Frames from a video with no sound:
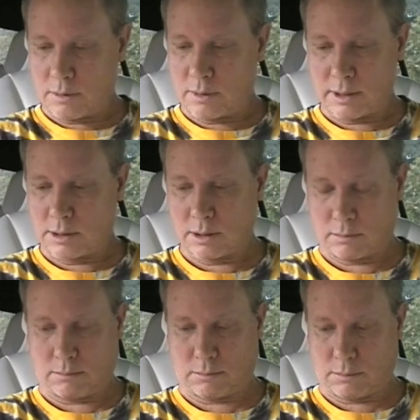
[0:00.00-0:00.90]
That's just
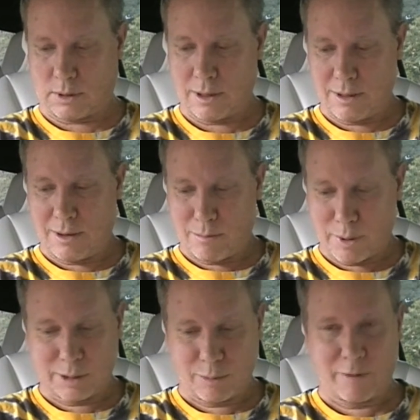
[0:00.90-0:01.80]

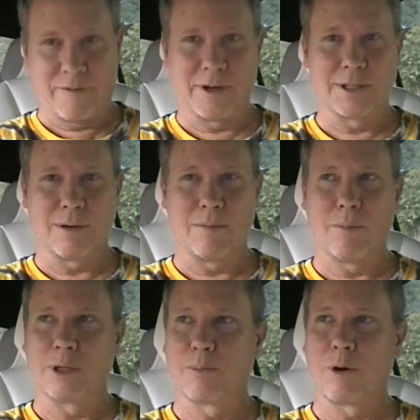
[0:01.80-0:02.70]
much more efficient,
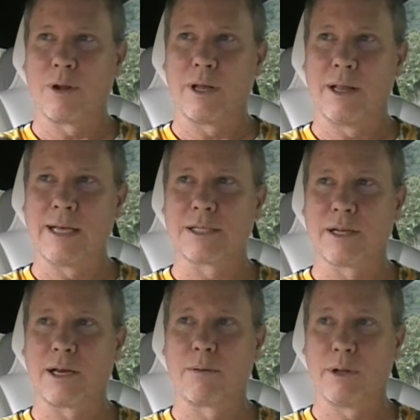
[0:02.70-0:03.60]
much more less
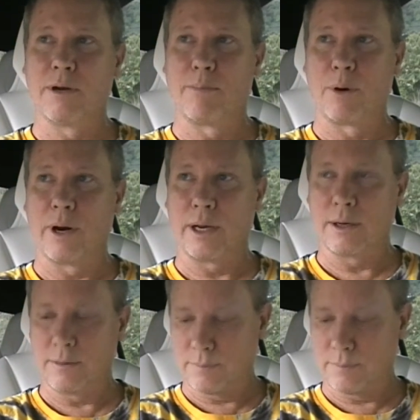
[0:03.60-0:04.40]
likely to break.